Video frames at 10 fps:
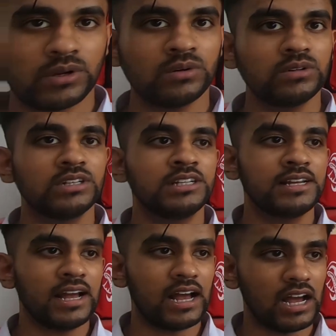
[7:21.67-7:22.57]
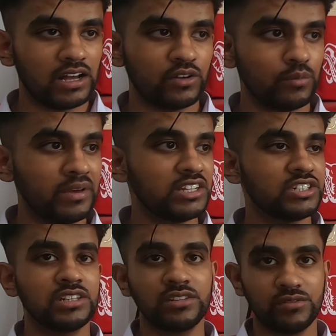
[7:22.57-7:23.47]
well.
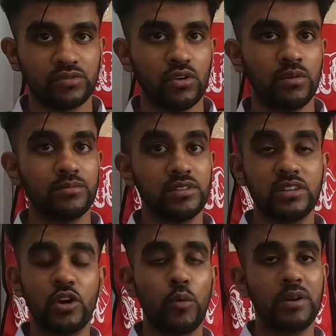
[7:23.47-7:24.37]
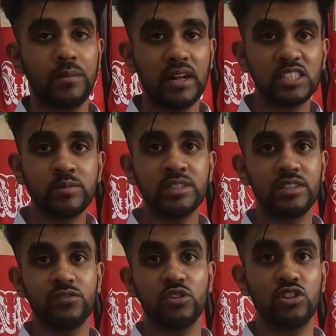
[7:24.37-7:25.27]
Umesha, from the opening
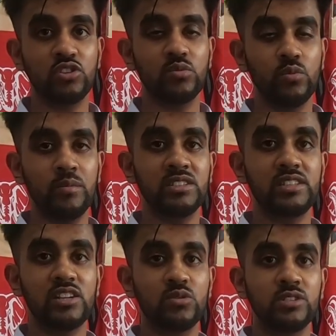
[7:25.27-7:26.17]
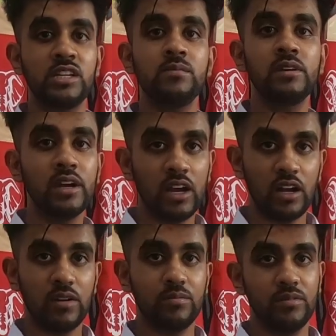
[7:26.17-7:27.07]
batsman for the women's national team,
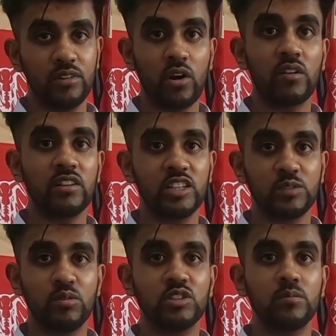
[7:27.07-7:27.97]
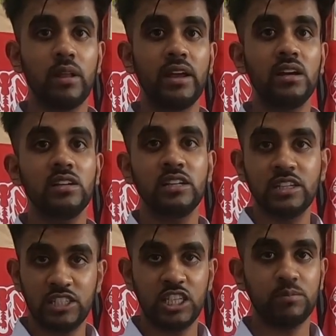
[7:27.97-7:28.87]
currently a sponsored player.
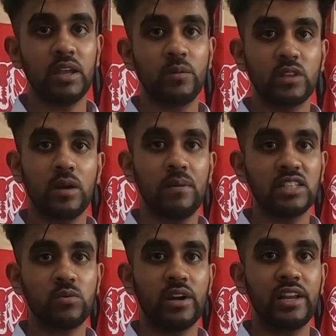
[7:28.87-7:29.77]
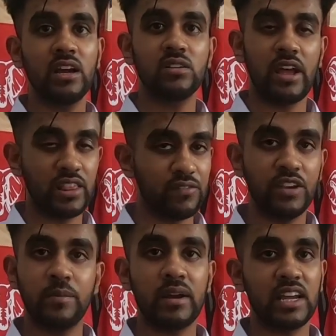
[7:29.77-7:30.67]
She's playing with our bats right now, and the
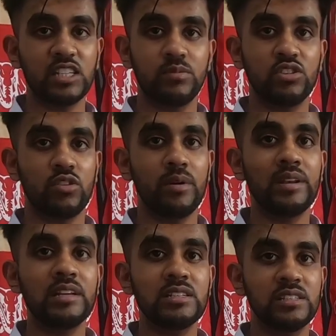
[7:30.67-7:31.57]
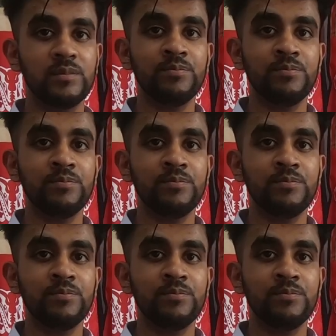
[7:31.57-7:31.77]
feedback has been tremendous.